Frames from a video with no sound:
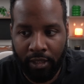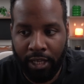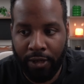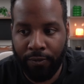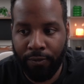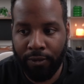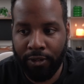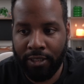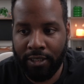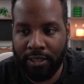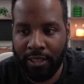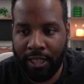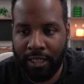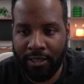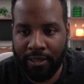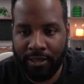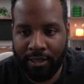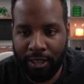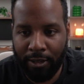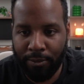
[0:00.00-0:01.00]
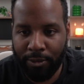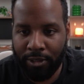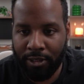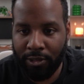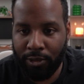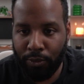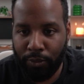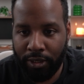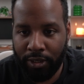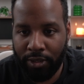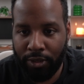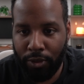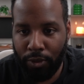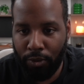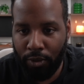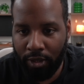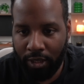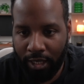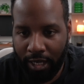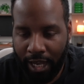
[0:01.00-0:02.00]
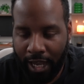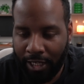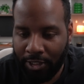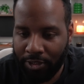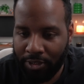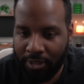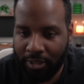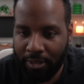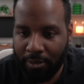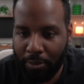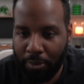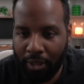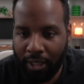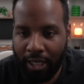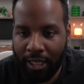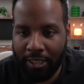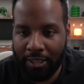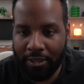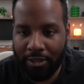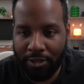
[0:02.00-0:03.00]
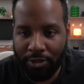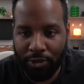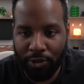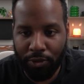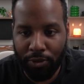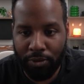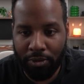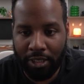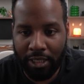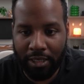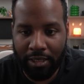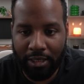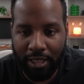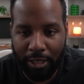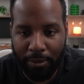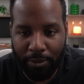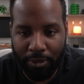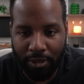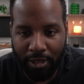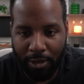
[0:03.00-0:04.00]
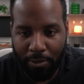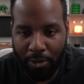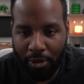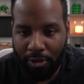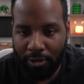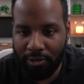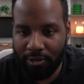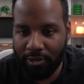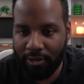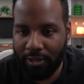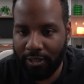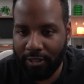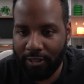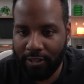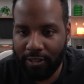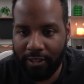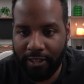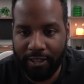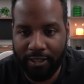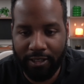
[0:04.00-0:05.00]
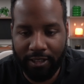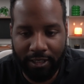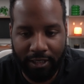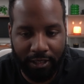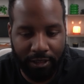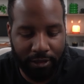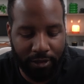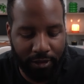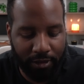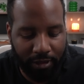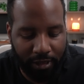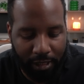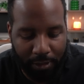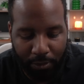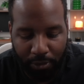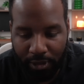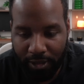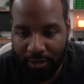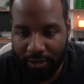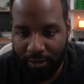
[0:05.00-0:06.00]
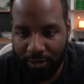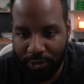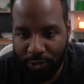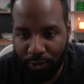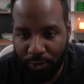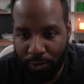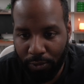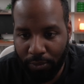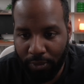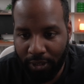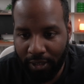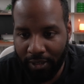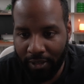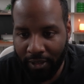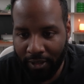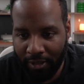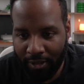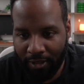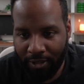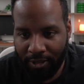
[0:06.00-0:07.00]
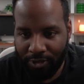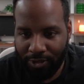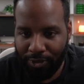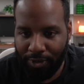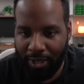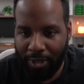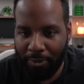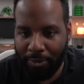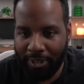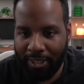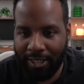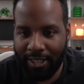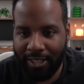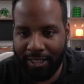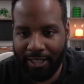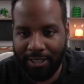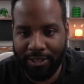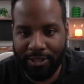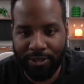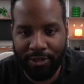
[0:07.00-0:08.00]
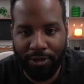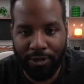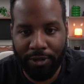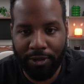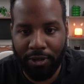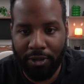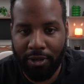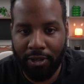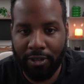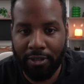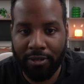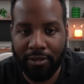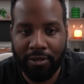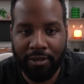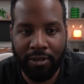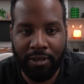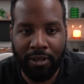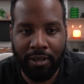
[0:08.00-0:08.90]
Now, for this next step, since we do want to actually apply the control net depth, I'm also going to select here and press Control B, so that way it gets turned on.